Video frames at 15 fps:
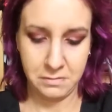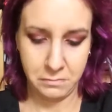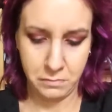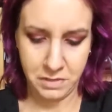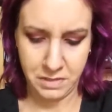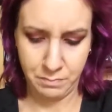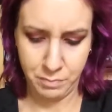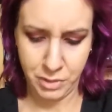
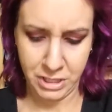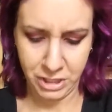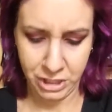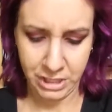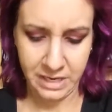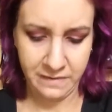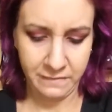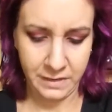with a brush
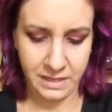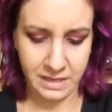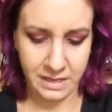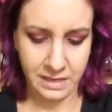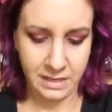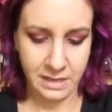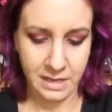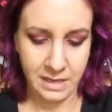and
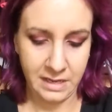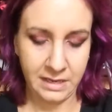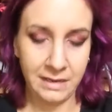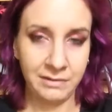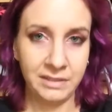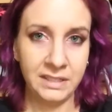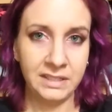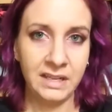everything.
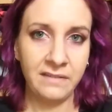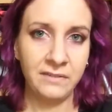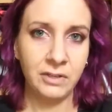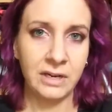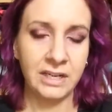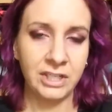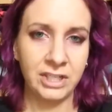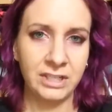Now it does have
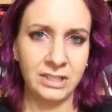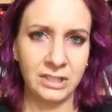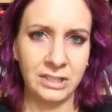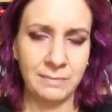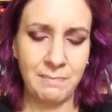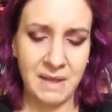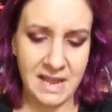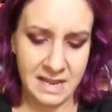directions on
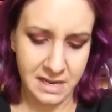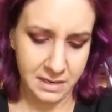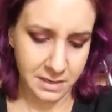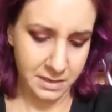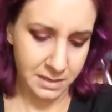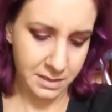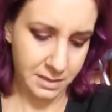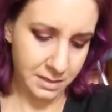the back